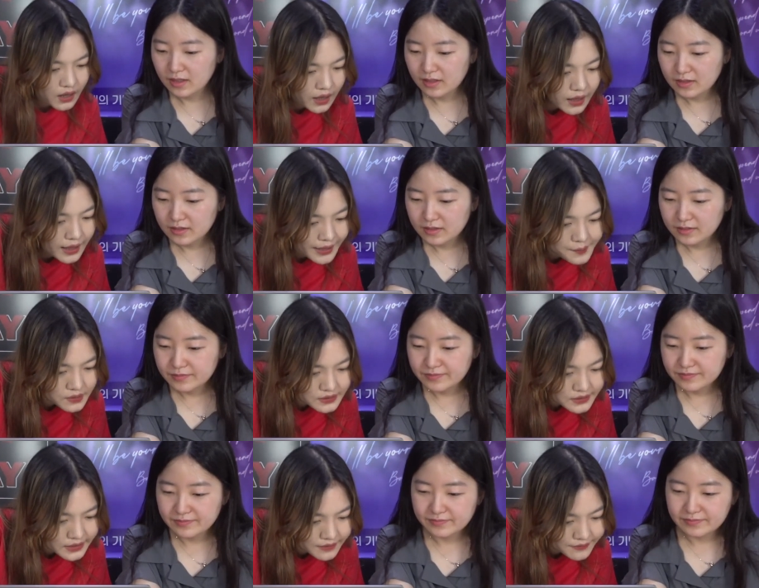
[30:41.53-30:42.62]
Speaker 1: I will
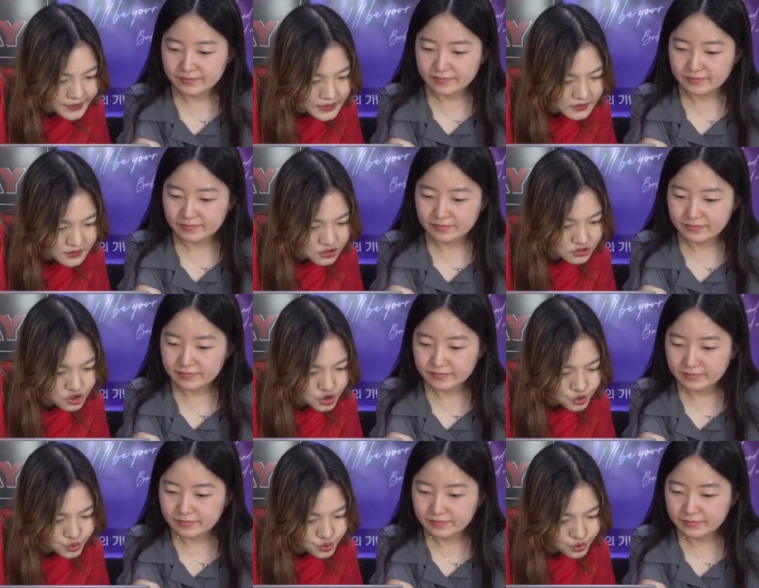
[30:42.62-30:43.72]
give it to...